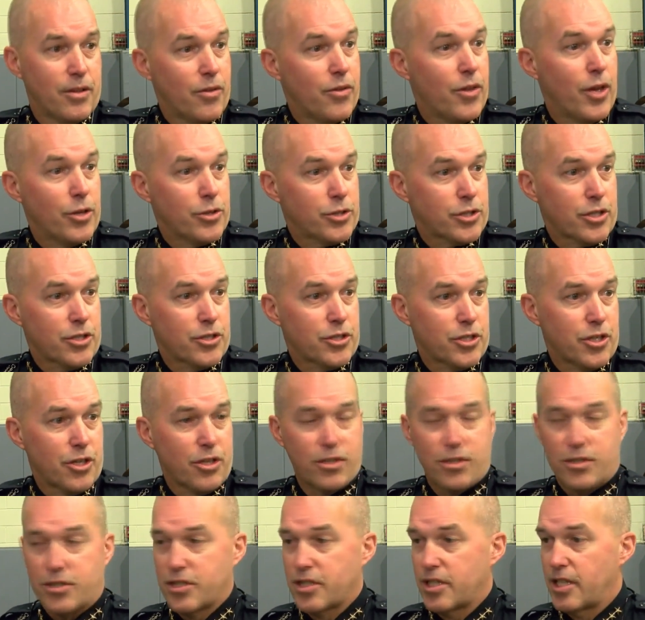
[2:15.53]
those
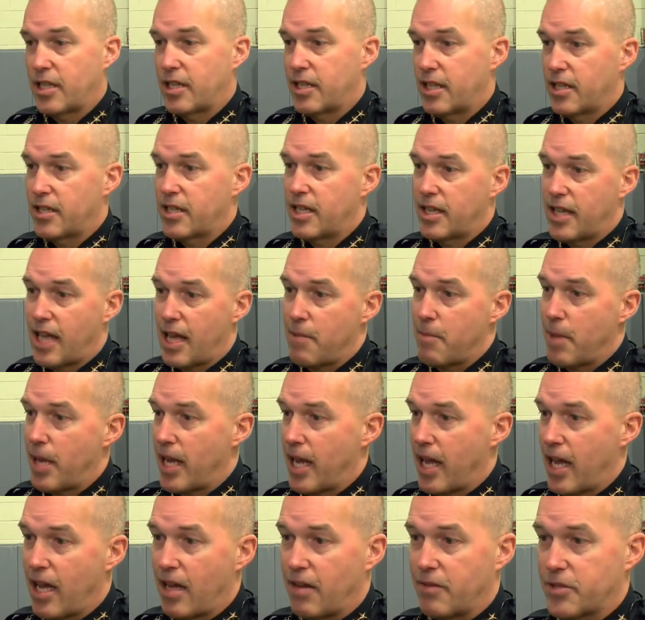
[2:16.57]
concerns that, that, that, they may
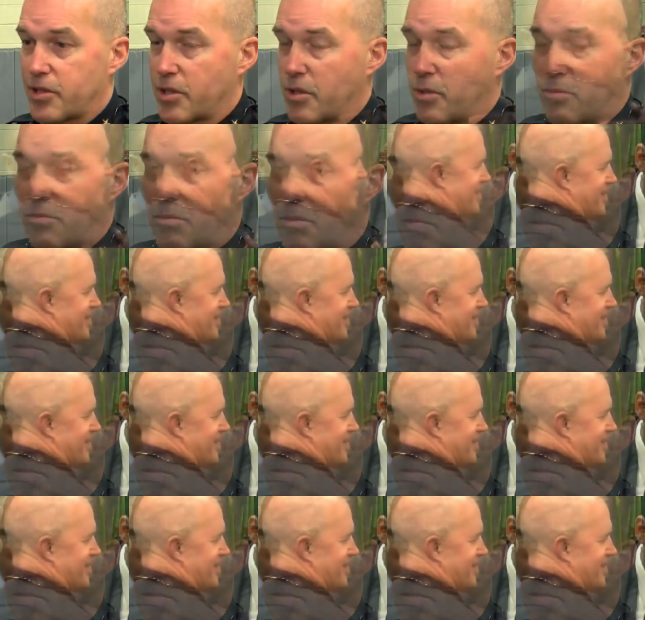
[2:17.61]
have. So